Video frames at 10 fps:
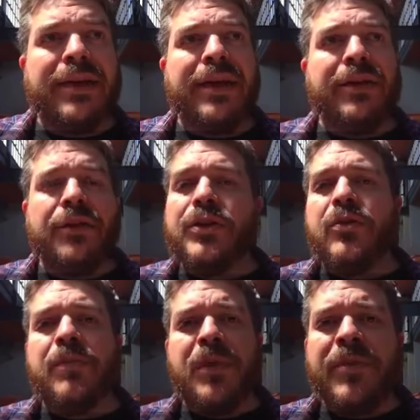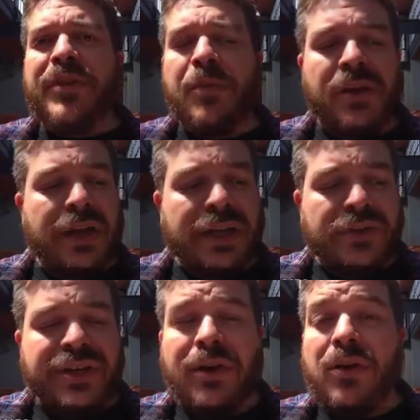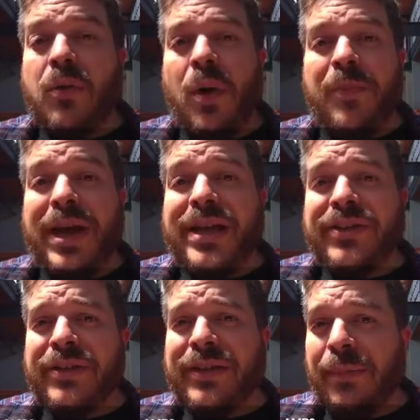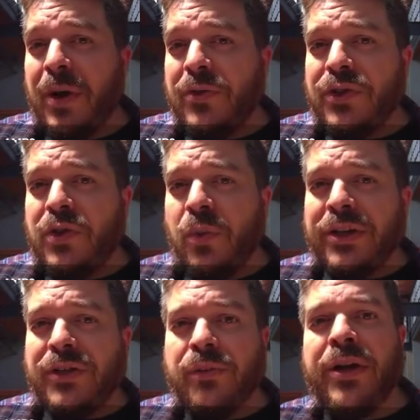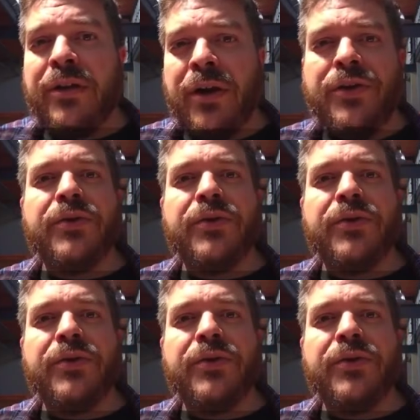then you implement the plugin, you tell it what pages and posts you want it to run on.